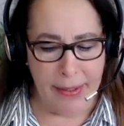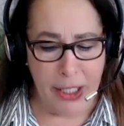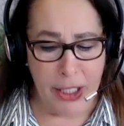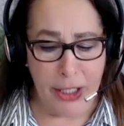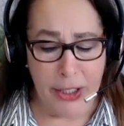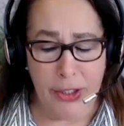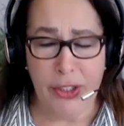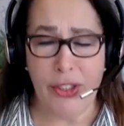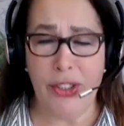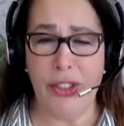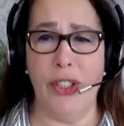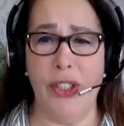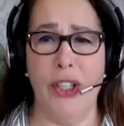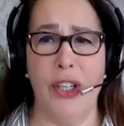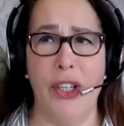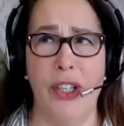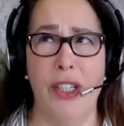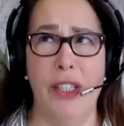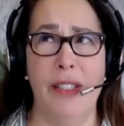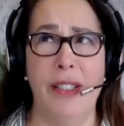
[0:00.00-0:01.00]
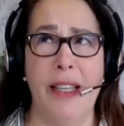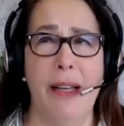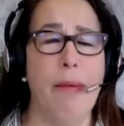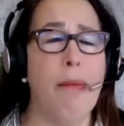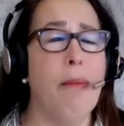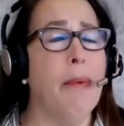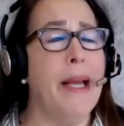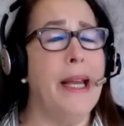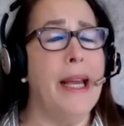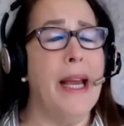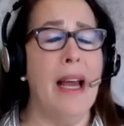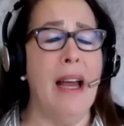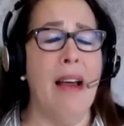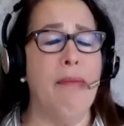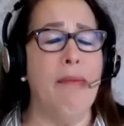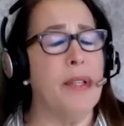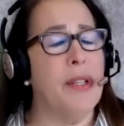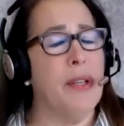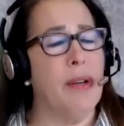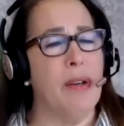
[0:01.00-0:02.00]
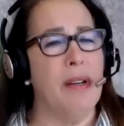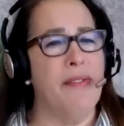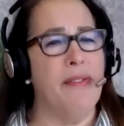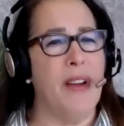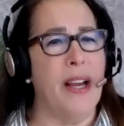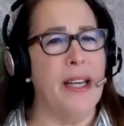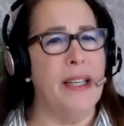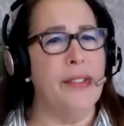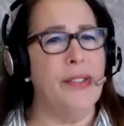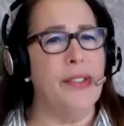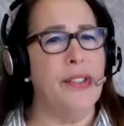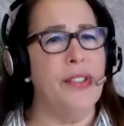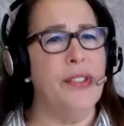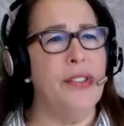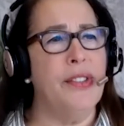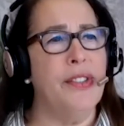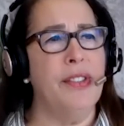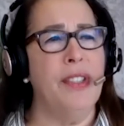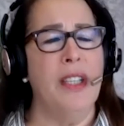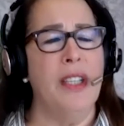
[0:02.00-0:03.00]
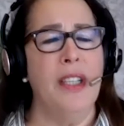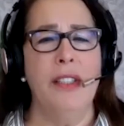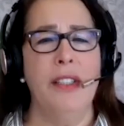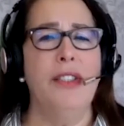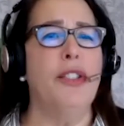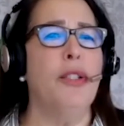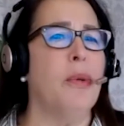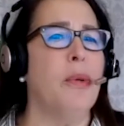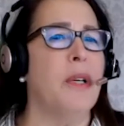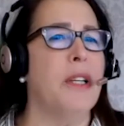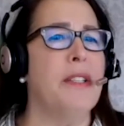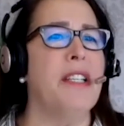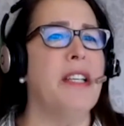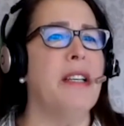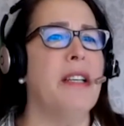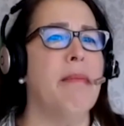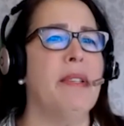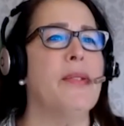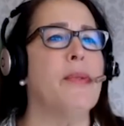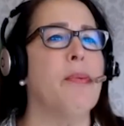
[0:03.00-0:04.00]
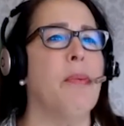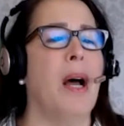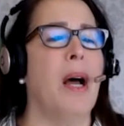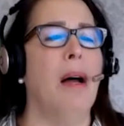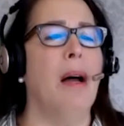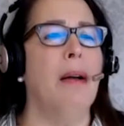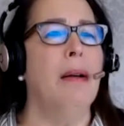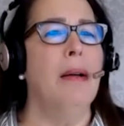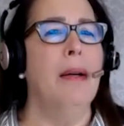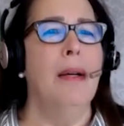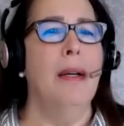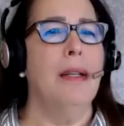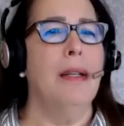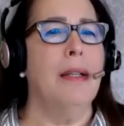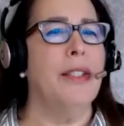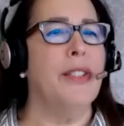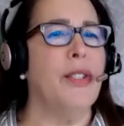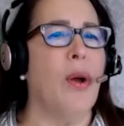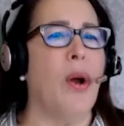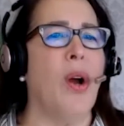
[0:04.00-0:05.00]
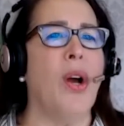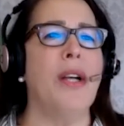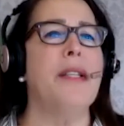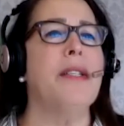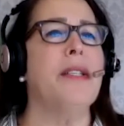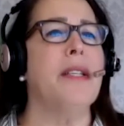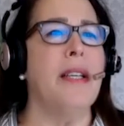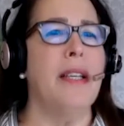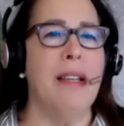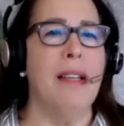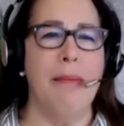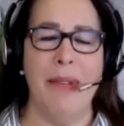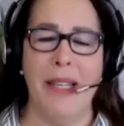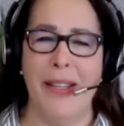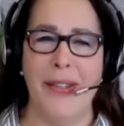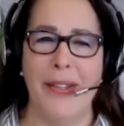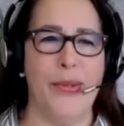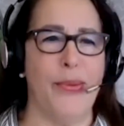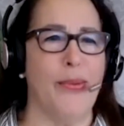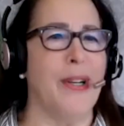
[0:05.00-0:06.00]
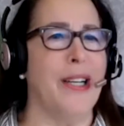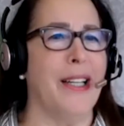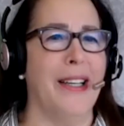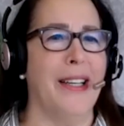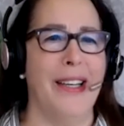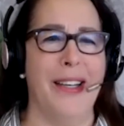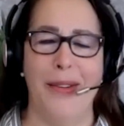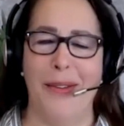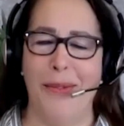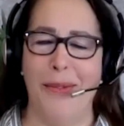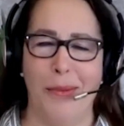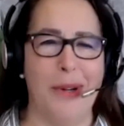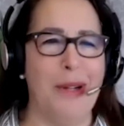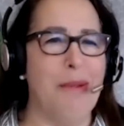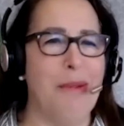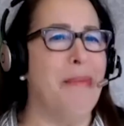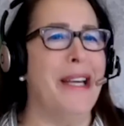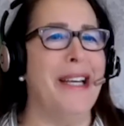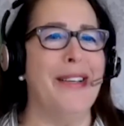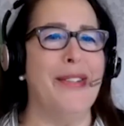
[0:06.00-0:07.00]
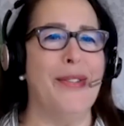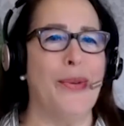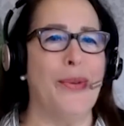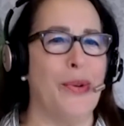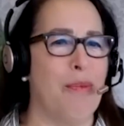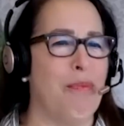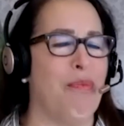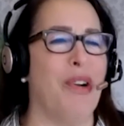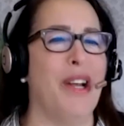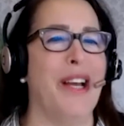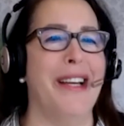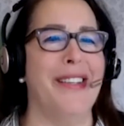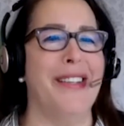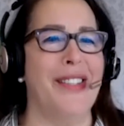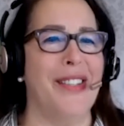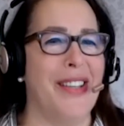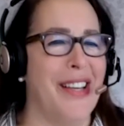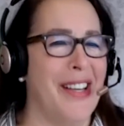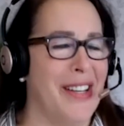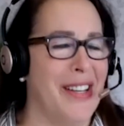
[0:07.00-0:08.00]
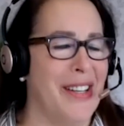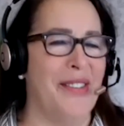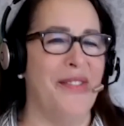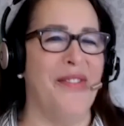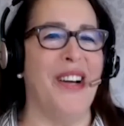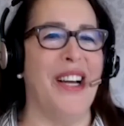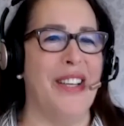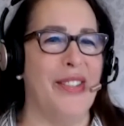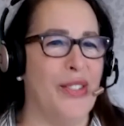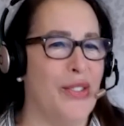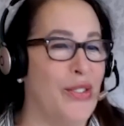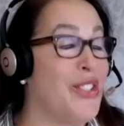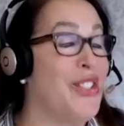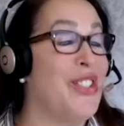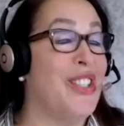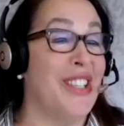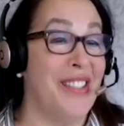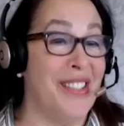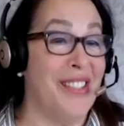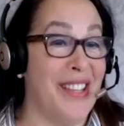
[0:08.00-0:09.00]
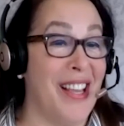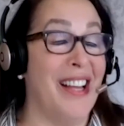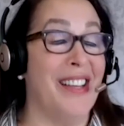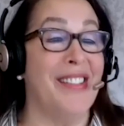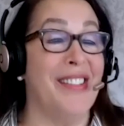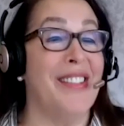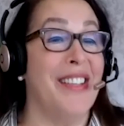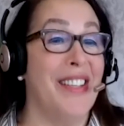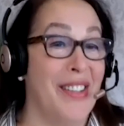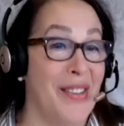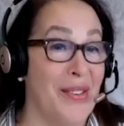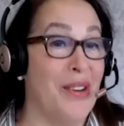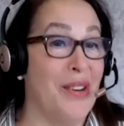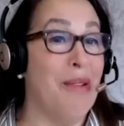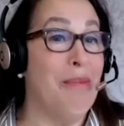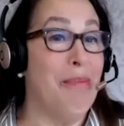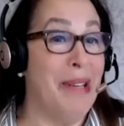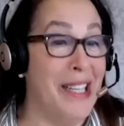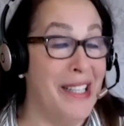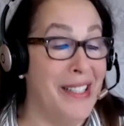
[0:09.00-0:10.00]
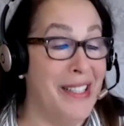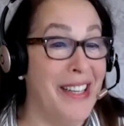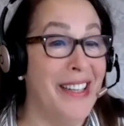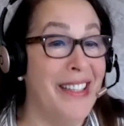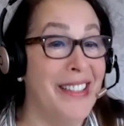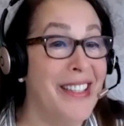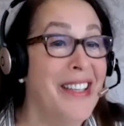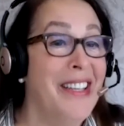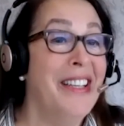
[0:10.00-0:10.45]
concern that we have with our advisors to our team as well. Because our team is really what makes or breaks an advisor's success, in our opinion.